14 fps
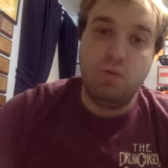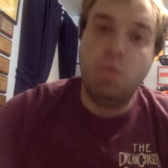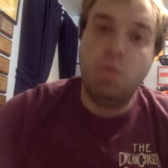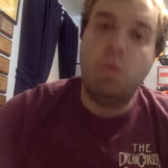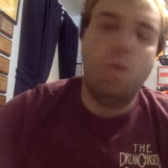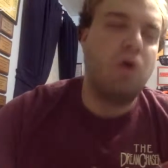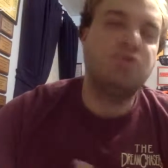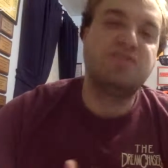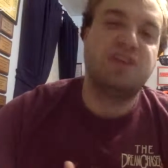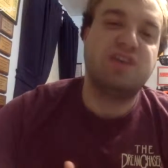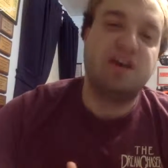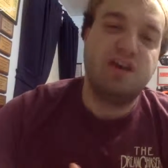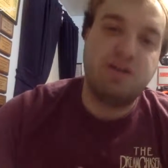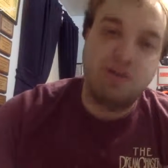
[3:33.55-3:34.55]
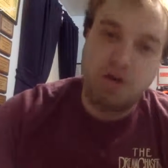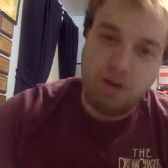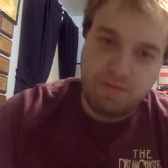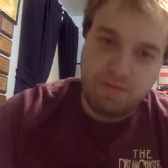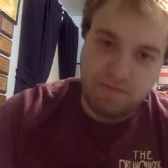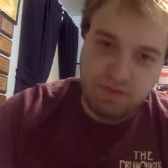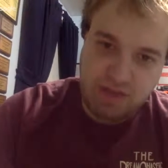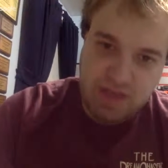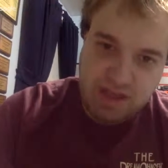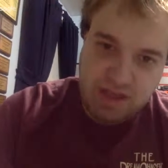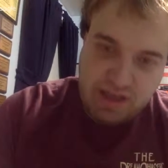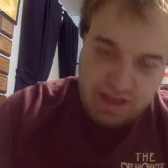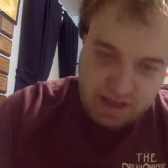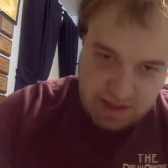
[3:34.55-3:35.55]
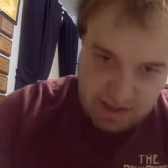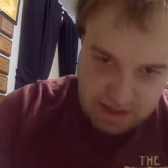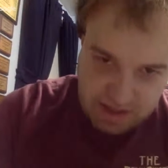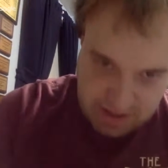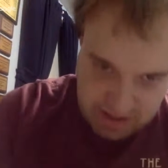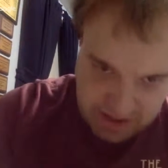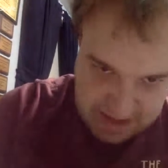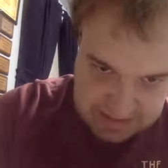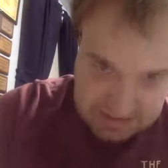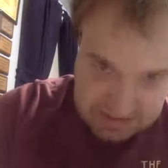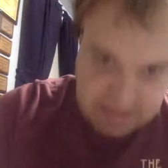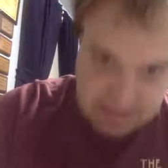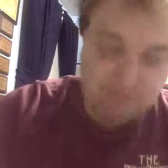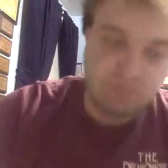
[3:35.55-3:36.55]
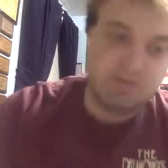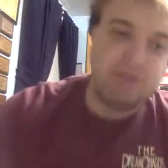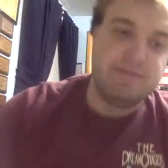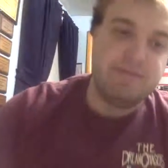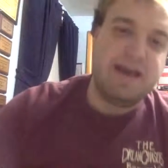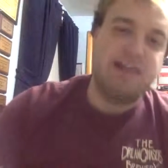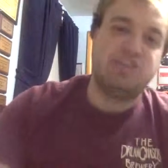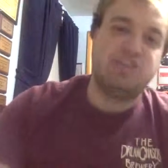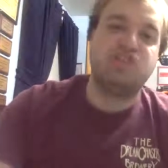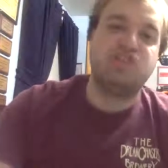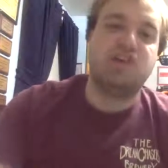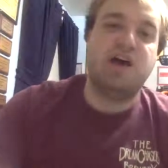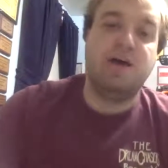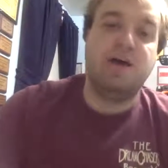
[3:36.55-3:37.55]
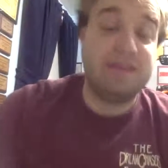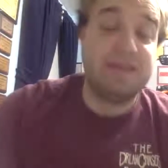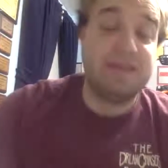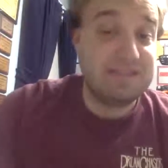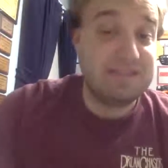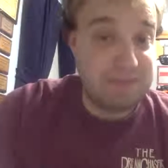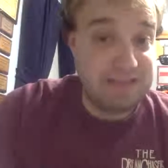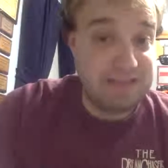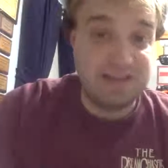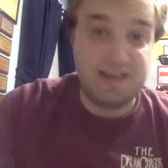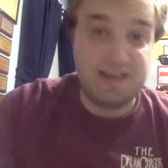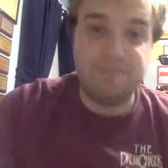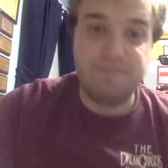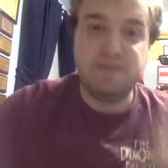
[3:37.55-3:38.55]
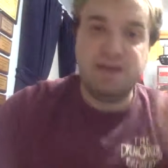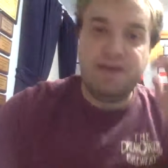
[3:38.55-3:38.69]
WALTER hopefully has a rematch um, against Pete Dunne